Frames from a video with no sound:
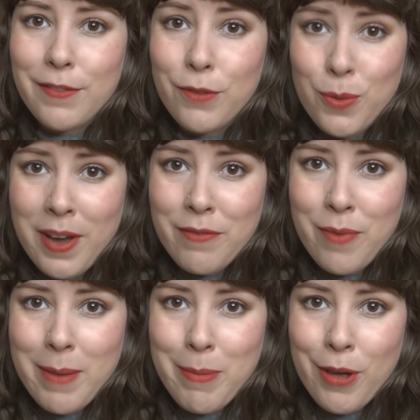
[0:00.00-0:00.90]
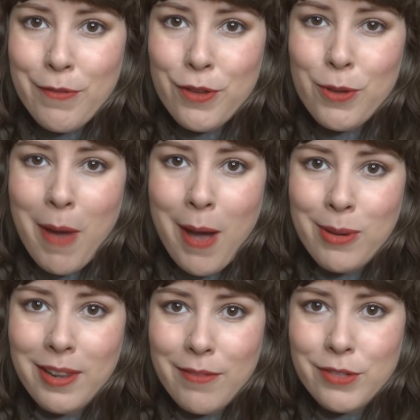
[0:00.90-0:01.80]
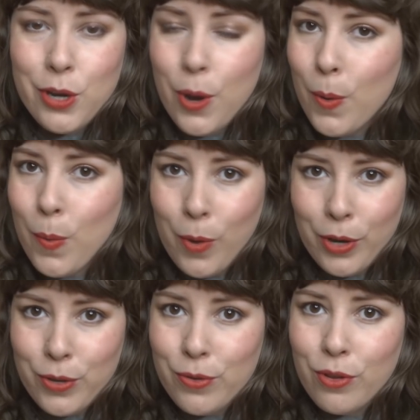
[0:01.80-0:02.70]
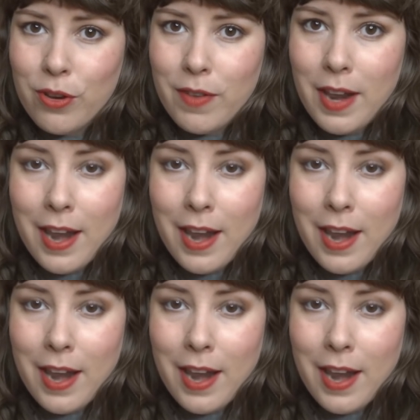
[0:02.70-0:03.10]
If you have read Perfume, I would love to know what you thought of it.